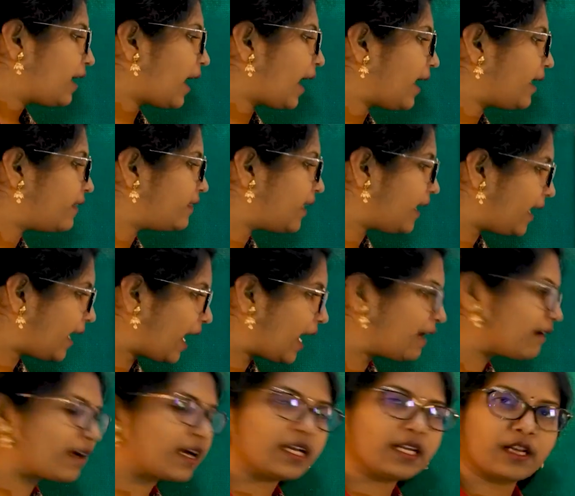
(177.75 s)
and they
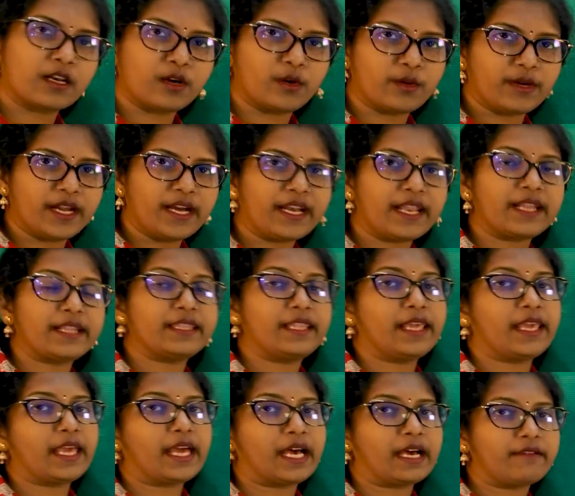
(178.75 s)
have concluded and
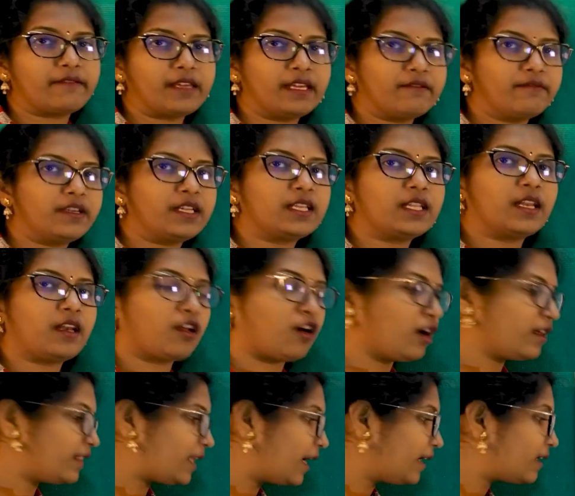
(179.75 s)
they have given a
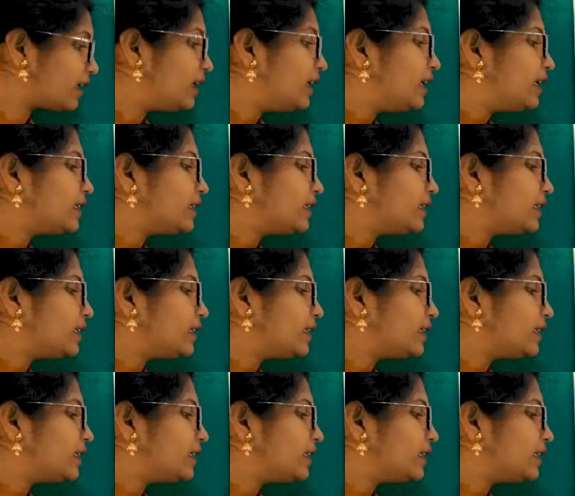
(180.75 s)
law that